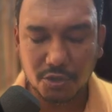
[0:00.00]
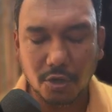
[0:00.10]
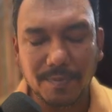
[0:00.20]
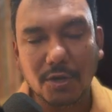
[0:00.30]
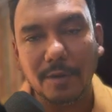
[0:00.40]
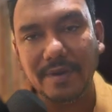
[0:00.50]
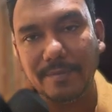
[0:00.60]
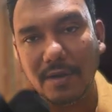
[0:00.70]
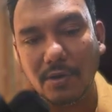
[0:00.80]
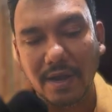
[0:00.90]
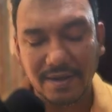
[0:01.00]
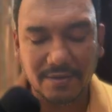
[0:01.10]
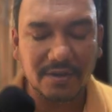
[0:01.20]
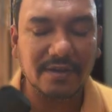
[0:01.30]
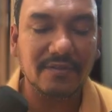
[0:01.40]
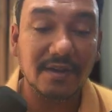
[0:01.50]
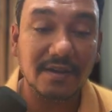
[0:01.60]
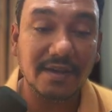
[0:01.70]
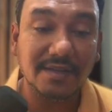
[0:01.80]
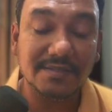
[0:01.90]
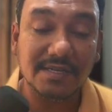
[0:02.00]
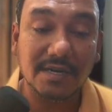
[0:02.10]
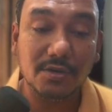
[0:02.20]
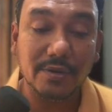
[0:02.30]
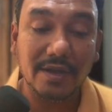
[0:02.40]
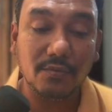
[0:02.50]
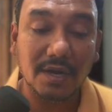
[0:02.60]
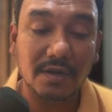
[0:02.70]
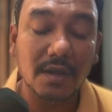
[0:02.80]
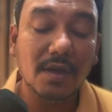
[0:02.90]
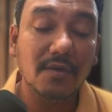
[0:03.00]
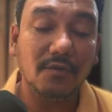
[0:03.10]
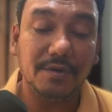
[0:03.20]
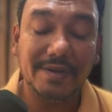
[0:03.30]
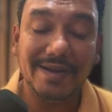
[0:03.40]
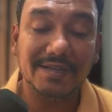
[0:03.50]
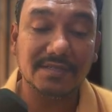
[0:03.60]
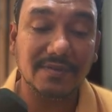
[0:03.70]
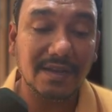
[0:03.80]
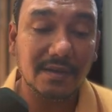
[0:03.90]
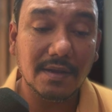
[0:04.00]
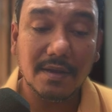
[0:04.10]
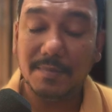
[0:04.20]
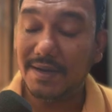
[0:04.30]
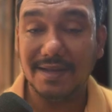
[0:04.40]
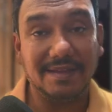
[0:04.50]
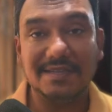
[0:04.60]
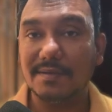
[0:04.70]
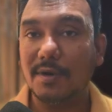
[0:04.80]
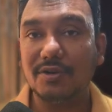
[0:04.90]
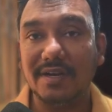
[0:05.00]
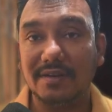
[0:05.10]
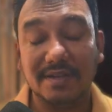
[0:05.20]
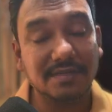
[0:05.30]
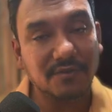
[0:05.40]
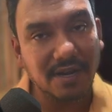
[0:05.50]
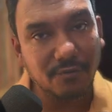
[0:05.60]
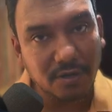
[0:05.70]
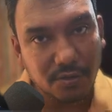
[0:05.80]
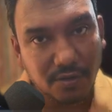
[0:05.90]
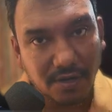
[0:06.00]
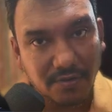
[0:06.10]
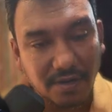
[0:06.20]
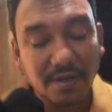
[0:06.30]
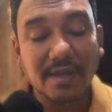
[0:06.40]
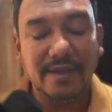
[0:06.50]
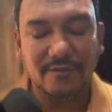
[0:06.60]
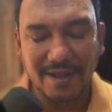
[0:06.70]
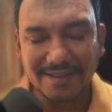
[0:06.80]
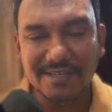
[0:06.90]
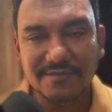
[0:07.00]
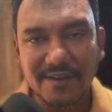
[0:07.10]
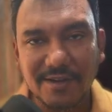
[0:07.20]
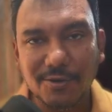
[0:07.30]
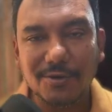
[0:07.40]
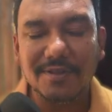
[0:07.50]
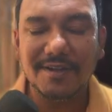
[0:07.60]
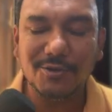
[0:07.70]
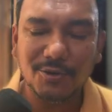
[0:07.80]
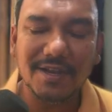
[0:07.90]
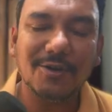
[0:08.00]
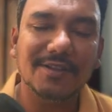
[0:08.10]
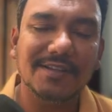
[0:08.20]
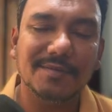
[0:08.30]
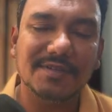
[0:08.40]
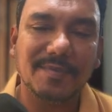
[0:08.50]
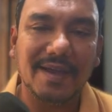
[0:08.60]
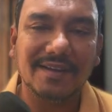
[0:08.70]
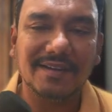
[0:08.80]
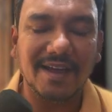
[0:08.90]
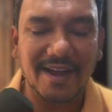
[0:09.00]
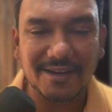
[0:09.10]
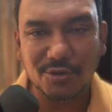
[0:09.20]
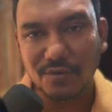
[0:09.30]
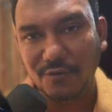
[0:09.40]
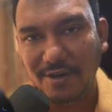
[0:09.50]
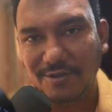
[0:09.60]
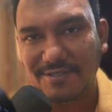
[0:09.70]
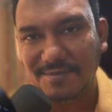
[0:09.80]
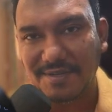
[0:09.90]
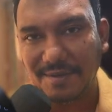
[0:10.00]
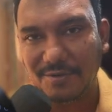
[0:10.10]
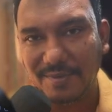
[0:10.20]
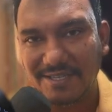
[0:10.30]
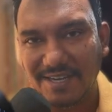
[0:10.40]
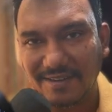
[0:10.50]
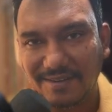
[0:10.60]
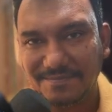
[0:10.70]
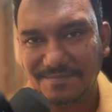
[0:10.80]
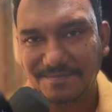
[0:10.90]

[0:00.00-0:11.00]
drop a comment below and I will definitely consider doing one for React as well. But yeah, that's about it. That's what I wanted to cover. If you like this video, then do click on the thumbs up icon and don't forget to subscribe to my channel.